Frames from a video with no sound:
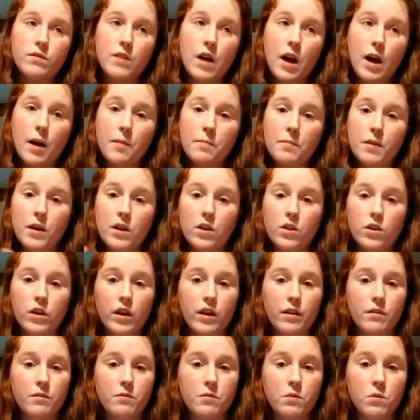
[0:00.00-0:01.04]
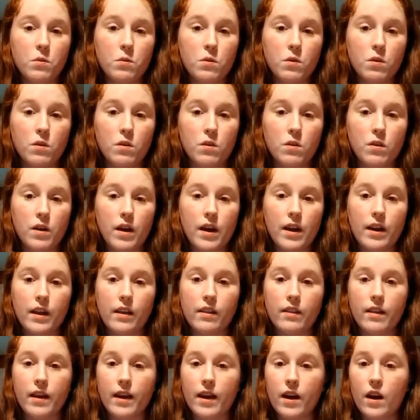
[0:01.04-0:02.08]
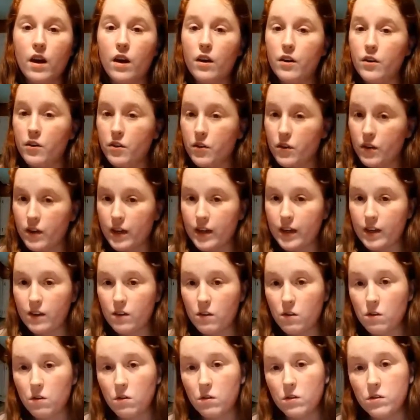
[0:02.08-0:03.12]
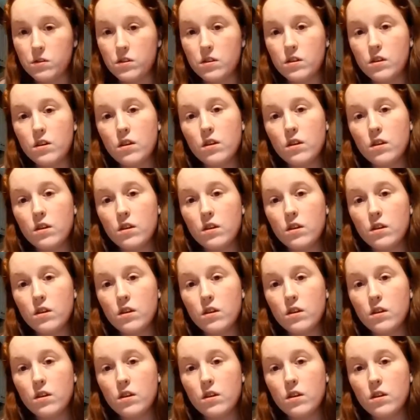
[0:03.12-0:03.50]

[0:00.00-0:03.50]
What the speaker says: I'm not looking for anything under a year old.